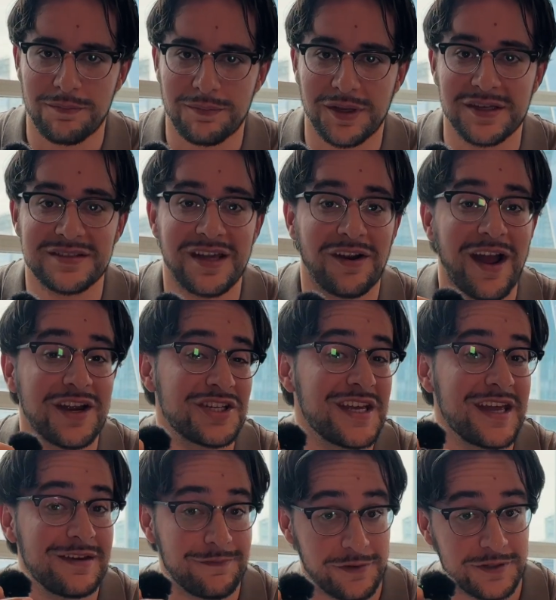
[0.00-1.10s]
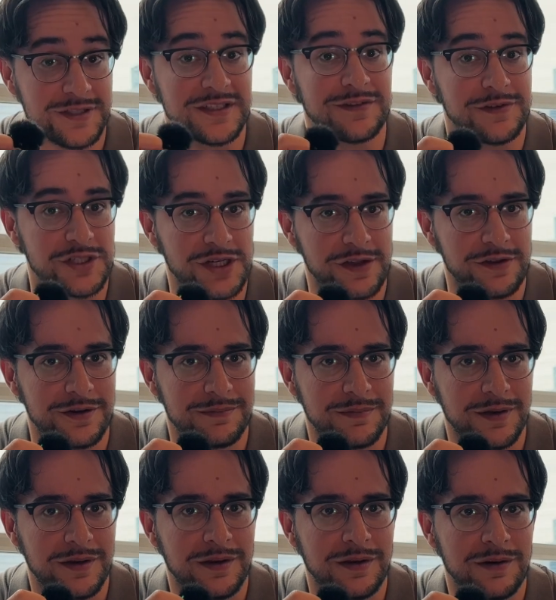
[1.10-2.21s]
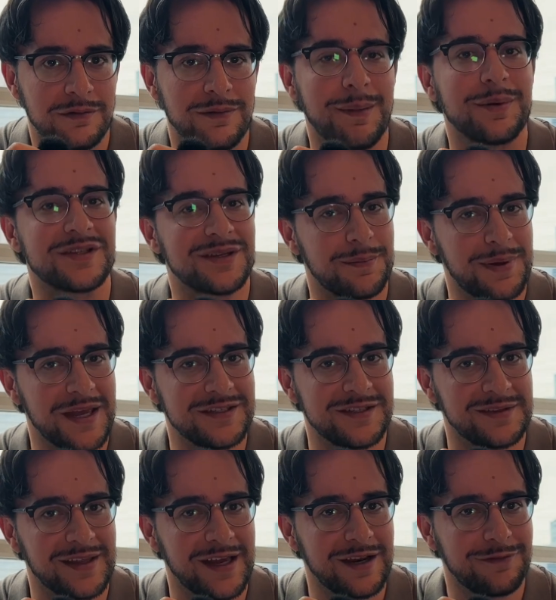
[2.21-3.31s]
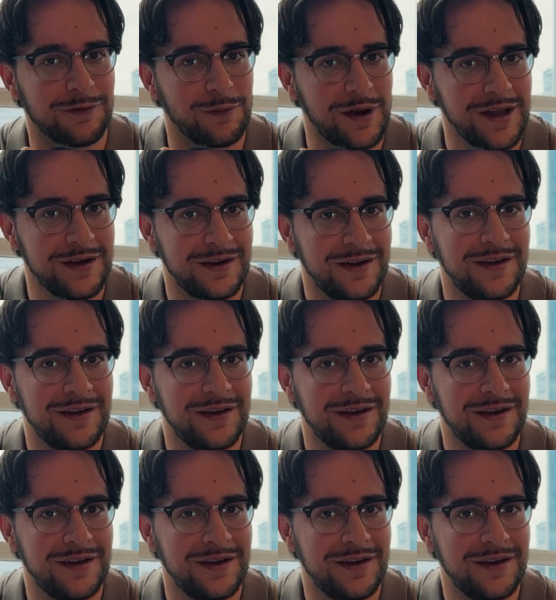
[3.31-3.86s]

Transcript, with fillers: because they are actually inverses of each other. Remember, someone pays you theta for what?